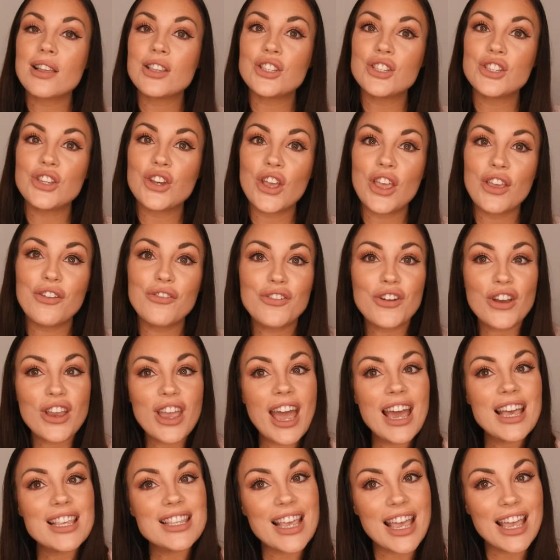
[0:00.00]
So if you
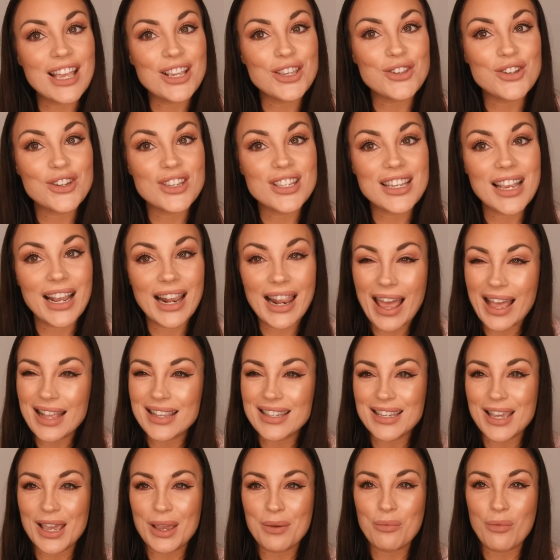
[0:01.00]
guys are interested,
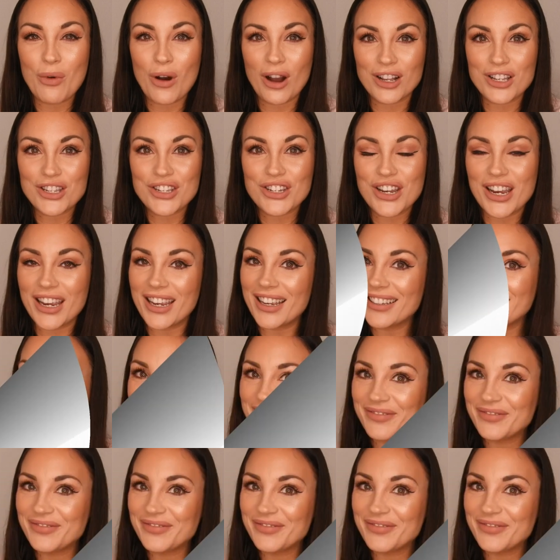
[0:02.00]
let's keep watching.